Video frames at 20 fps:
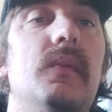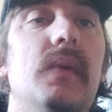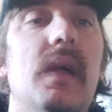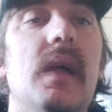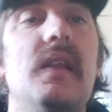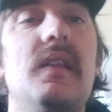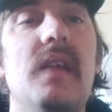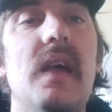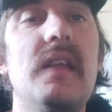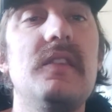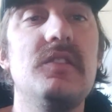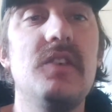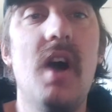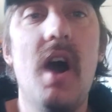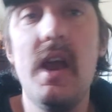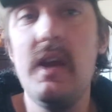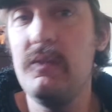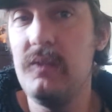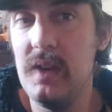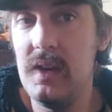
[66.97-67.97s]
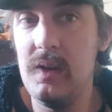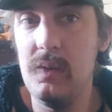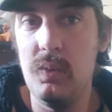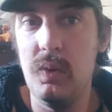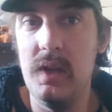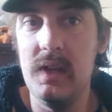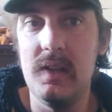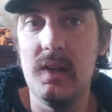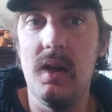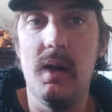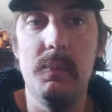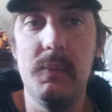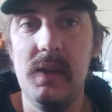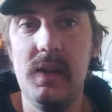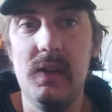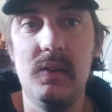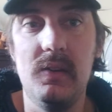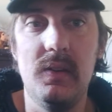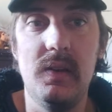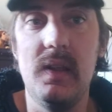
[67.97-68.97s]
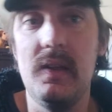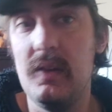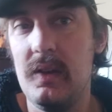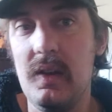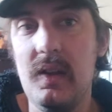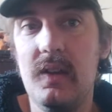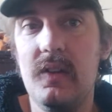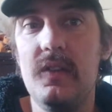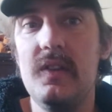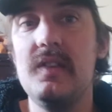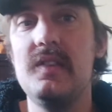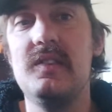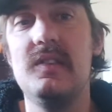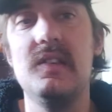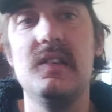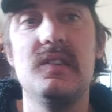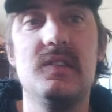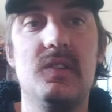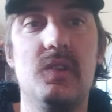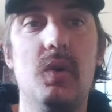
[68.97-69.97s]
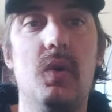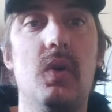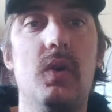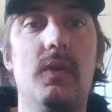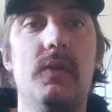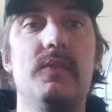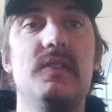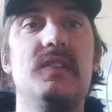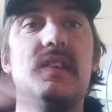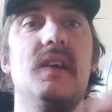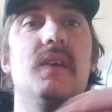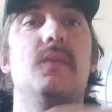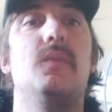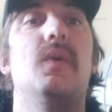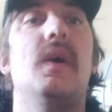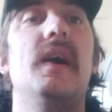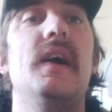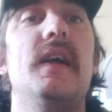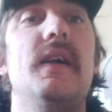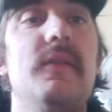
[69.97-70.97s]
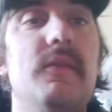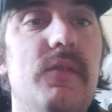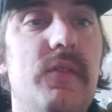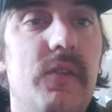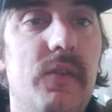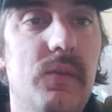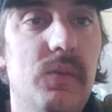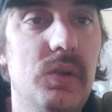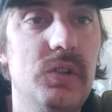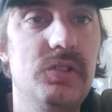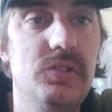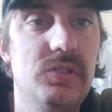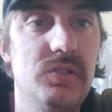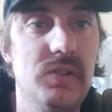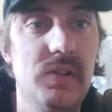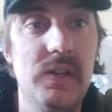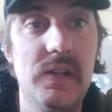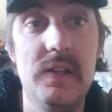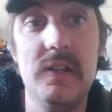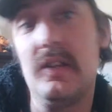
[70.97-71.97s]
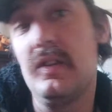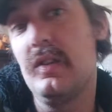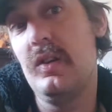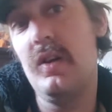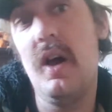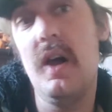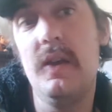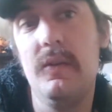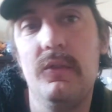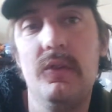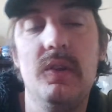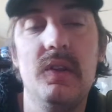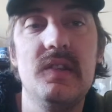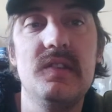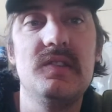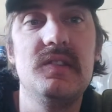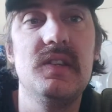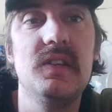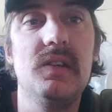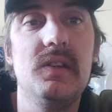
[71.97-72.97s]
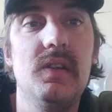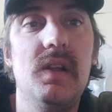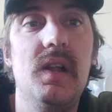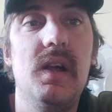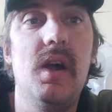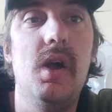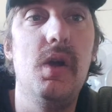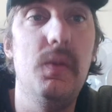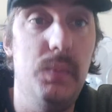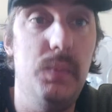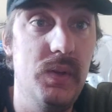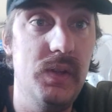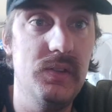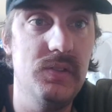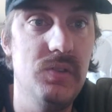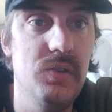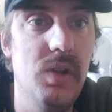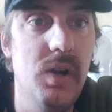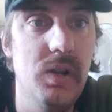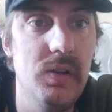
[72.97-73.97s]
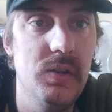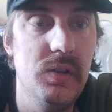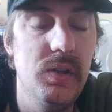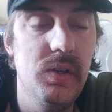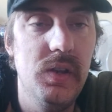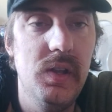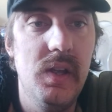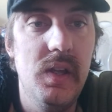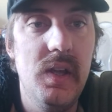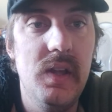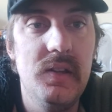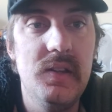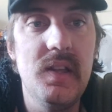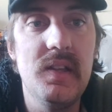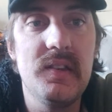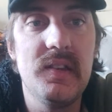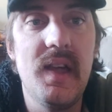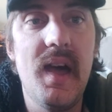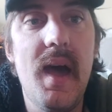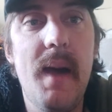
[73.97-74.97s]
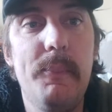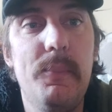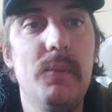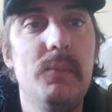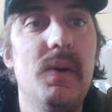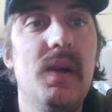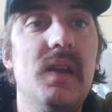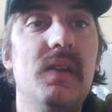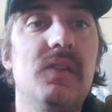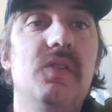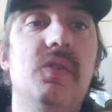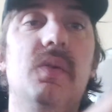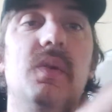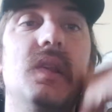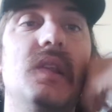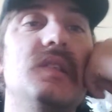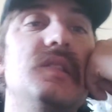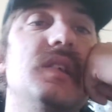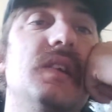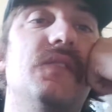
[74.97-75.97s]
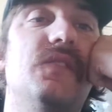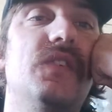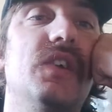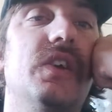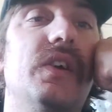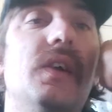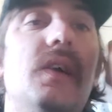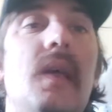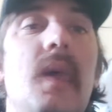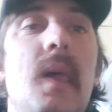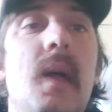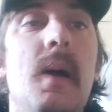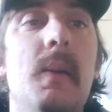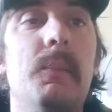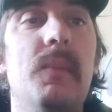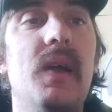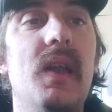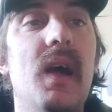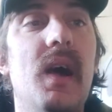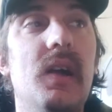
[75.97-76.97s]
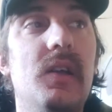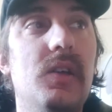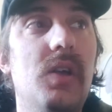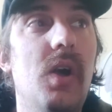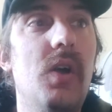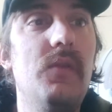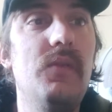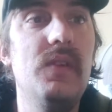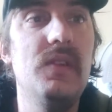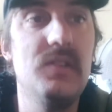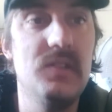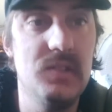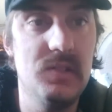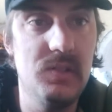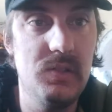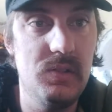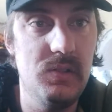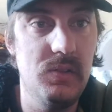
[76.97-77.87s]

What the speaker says: it's kind of getting weaker. I mean, there is this talk of a second wave, which is kind of realistic. Hopefully, it's not doesn't happen, but it's a realistic theory. But COVID